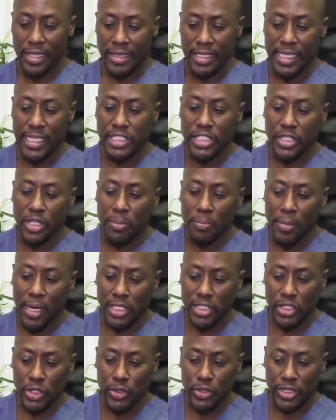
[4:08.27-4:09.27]
These are the
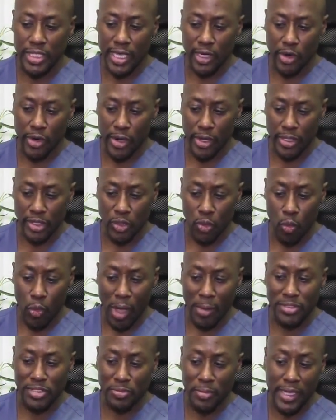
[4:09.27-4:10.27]
muscles that are the
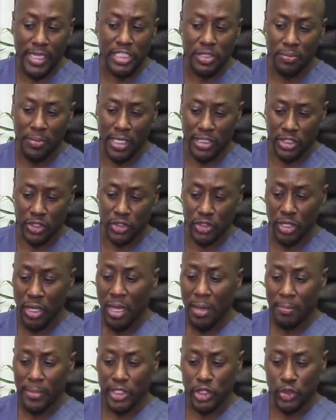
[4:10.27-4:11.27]
web space muscles
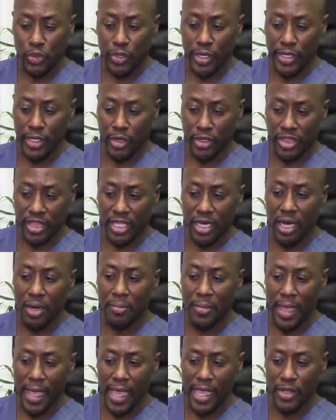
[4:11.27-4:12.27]
between your
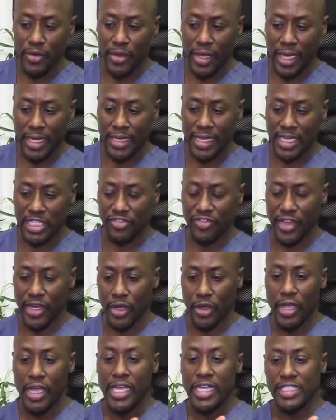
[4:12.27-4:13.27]
thumb and your index
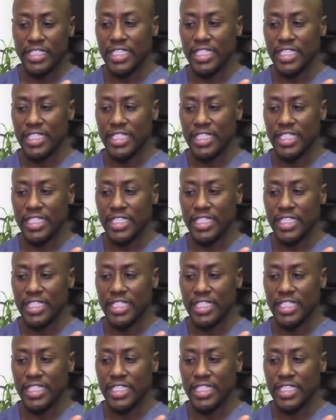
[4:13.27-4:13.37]
finger.